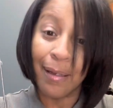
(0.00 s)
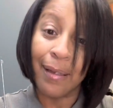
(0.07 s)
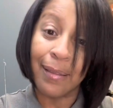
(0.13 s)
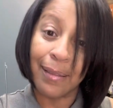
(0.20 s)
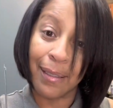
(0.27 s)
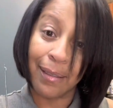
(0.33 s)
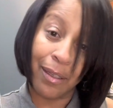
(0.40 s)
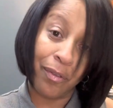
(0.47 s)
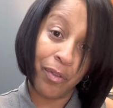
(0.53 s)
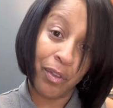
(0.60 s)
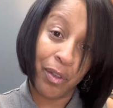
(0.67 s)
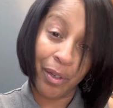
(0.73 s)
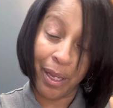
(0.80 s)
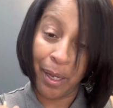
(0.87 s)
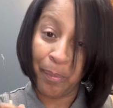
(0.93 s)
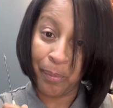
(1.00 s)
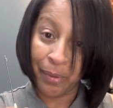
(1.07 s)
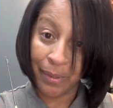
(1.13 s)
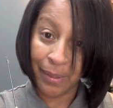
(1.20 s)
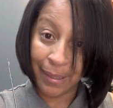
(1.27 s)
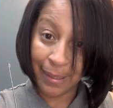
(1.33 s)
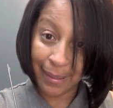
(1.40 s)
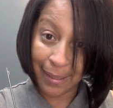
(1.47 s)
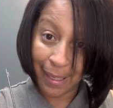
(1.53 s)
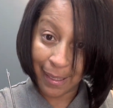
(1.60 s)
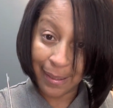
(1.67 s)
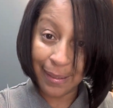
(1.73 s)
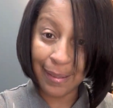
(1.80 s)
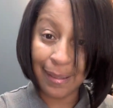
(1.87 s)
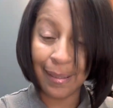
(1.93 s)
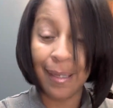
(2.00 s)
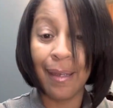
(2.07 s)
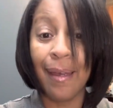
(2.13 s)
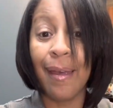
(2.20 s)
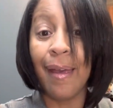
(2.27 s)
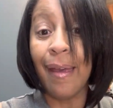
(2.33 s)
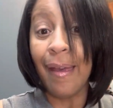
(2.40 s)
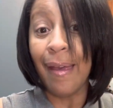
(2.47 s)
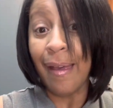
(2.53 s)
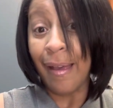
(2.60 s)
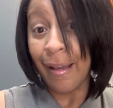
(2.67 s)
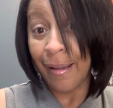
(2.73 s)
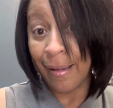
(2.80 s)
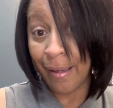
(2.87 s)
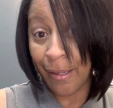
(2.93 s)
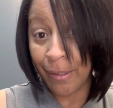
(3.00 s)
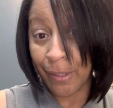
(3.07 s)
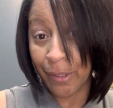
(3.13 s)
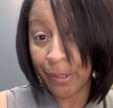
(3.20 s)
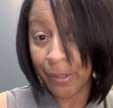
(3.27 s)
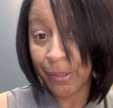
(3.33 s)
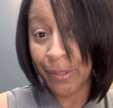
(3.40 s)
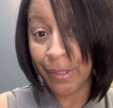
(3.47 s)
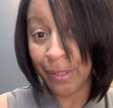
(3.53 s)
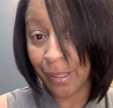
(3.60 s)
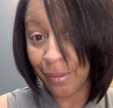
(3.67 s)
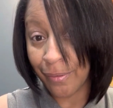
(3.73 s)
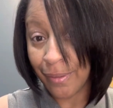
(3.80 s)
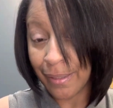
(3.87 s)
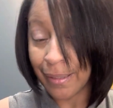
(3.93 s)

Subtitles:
to give you a precise color service.